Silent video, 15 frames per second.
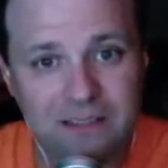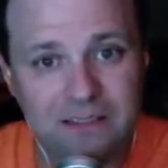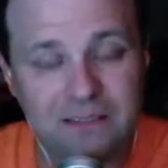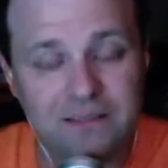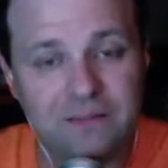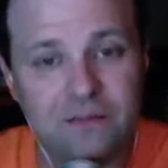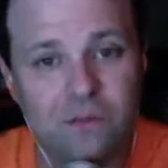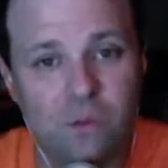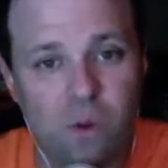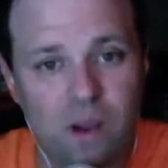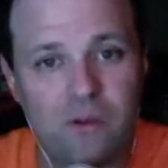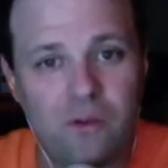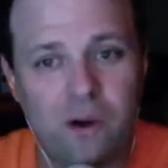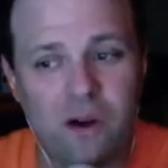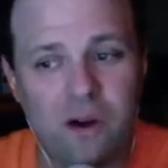
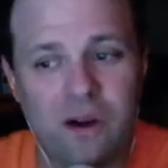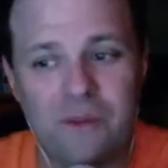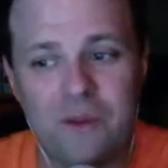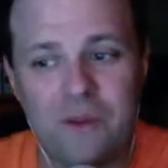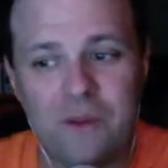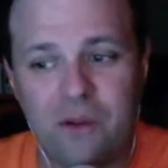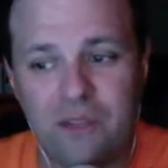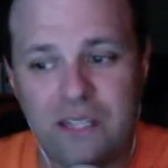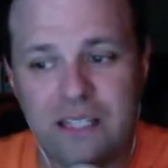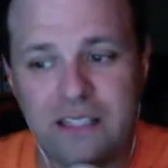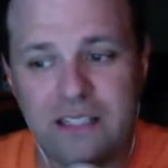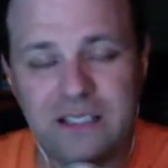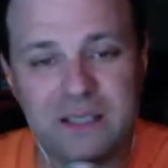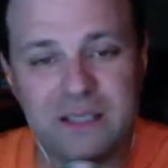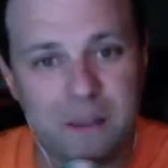where I'm going with this
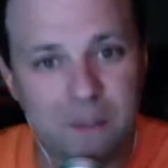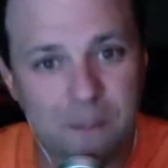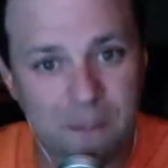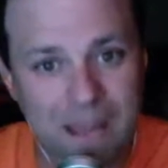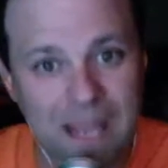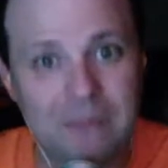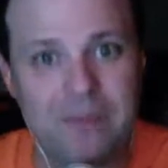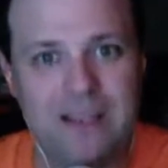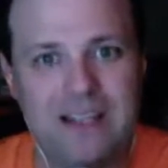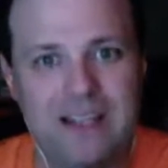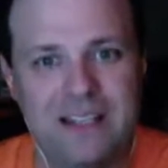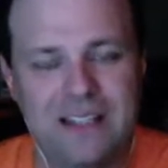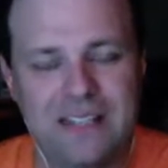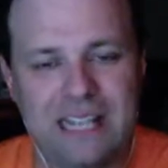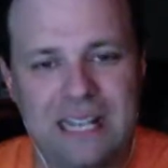is maybe
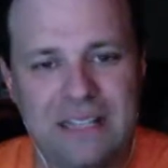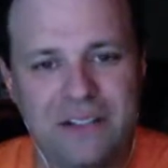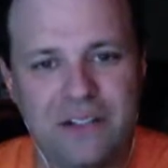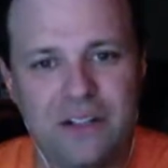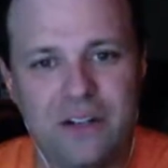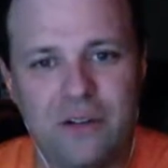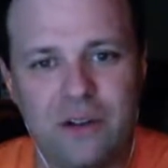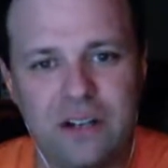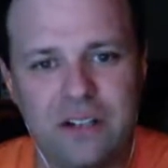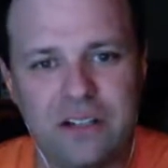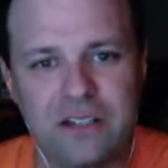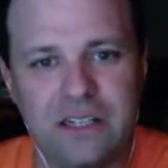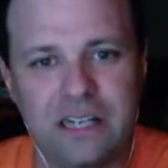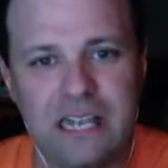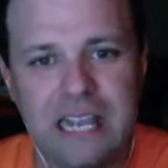is the answer to your
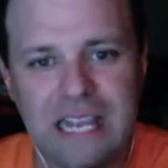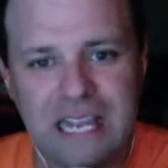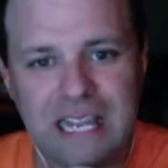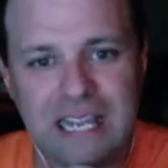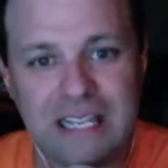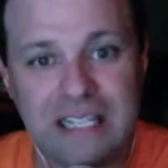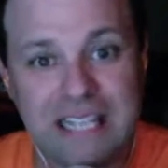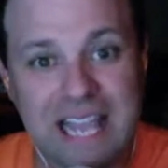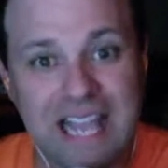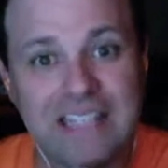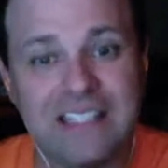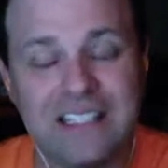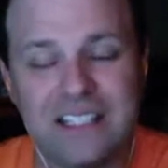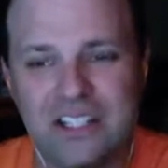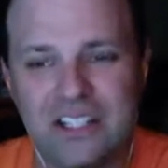question. And
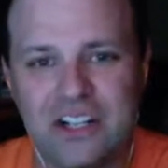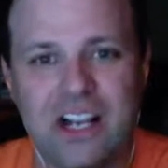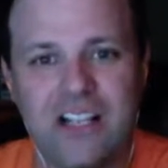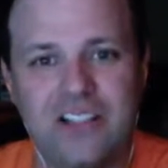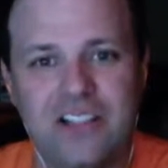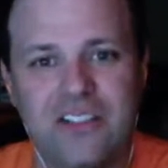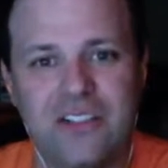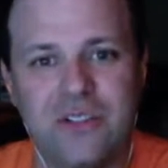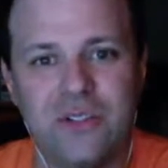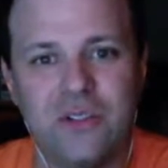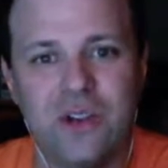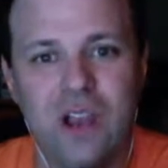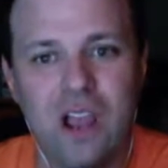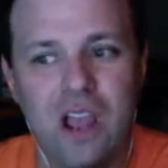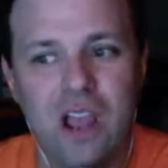Texas tries to
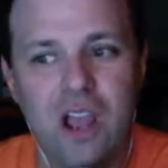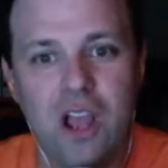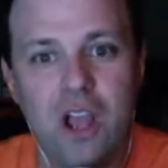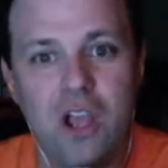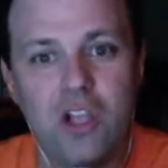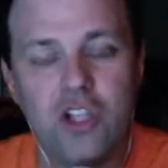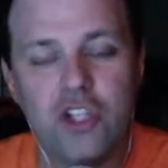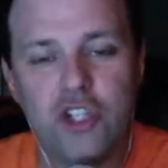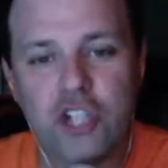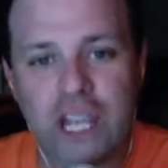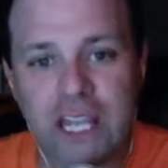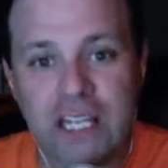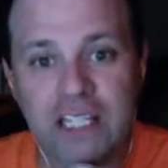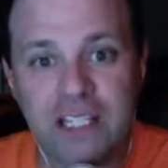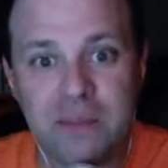
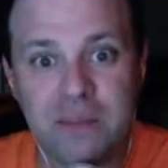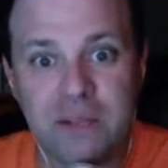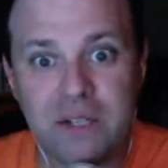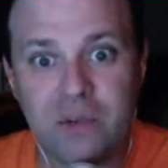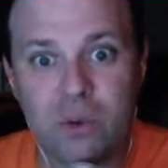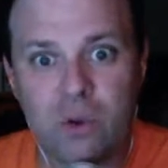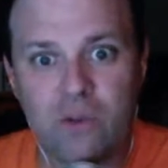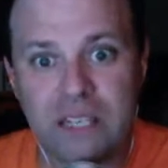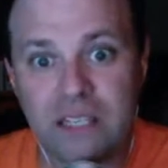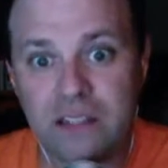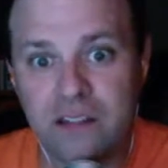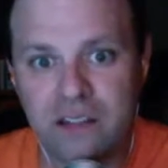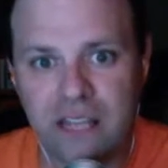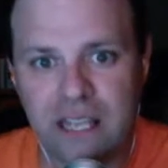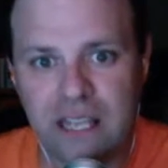change the Big 12
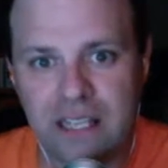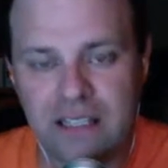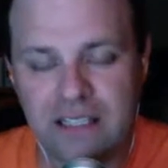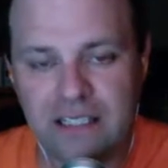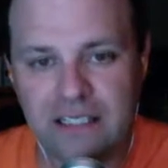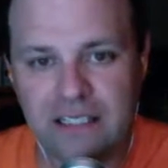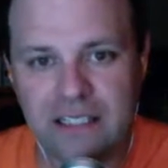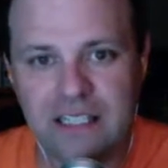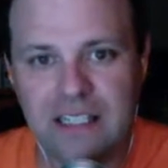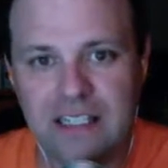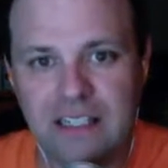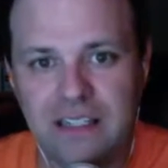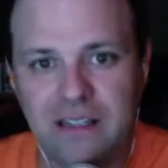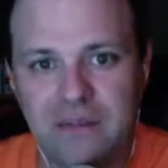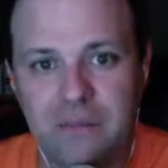into the
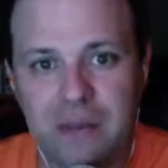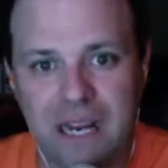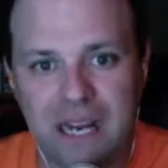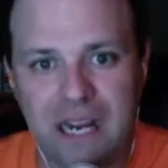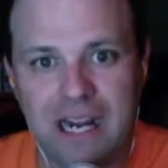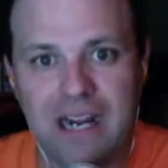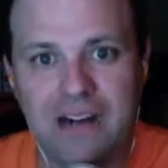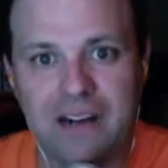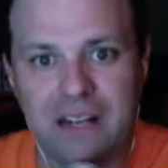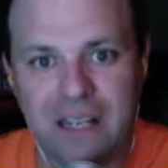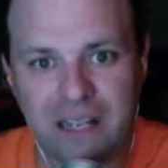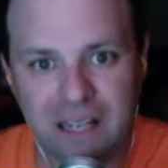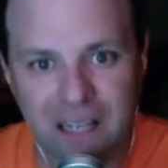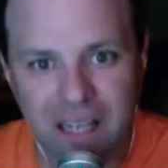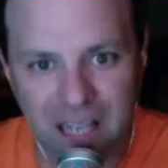SEC by
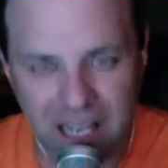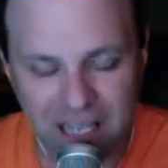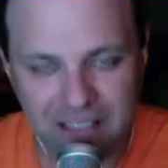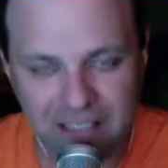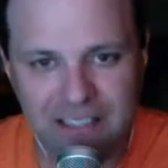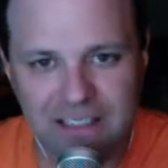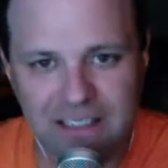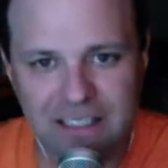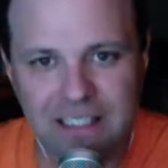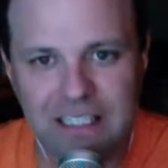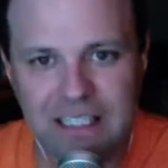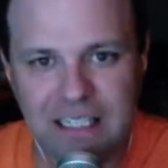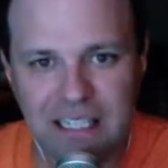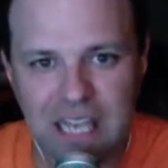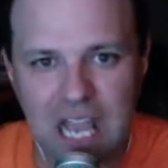hiring
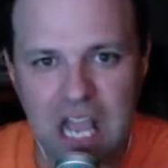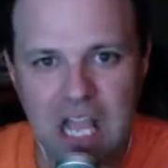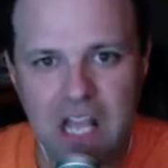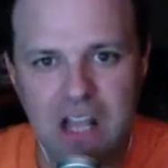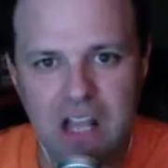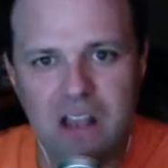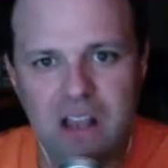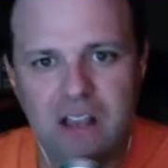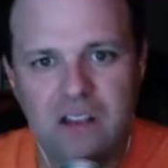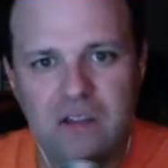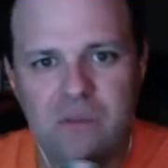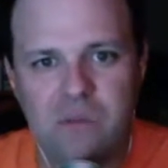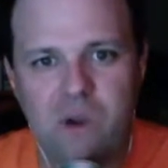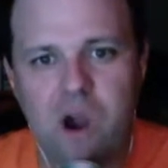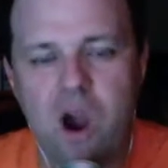SEC
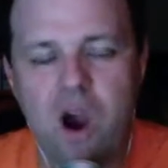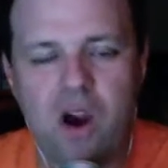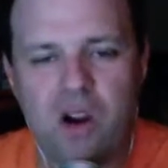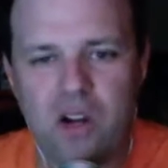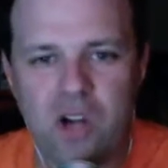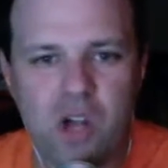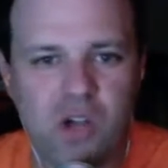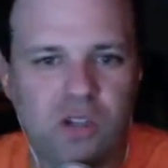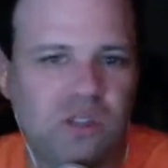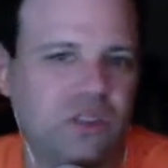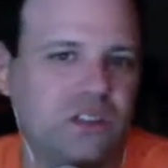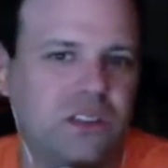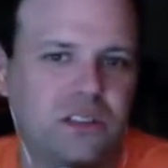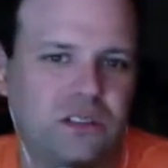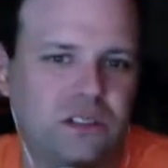hard-nosed,